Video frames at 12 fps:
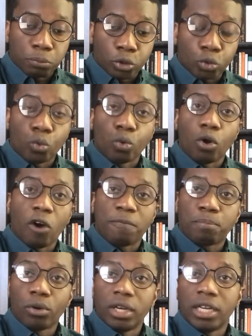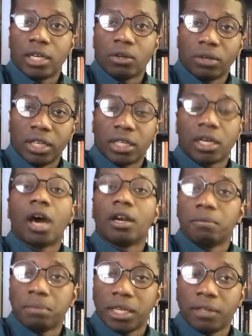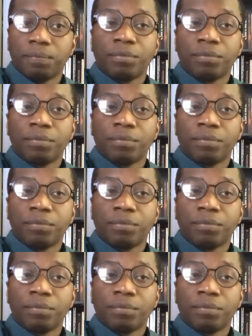School of Political Economy.